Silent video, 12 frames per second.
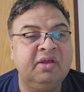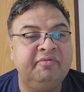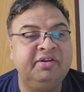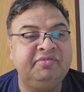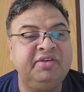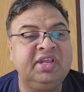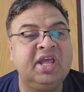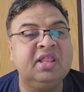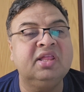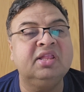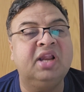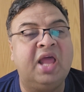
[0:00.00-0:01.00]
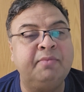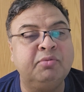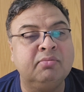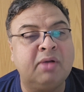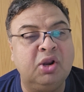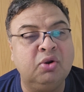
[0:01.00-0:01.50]
which we can say the
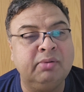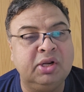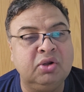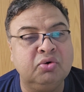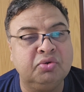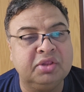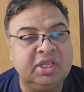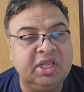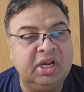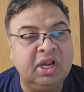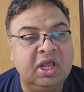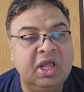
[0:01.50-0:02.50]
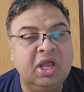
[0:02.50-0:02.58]
lipomyelomeningocele,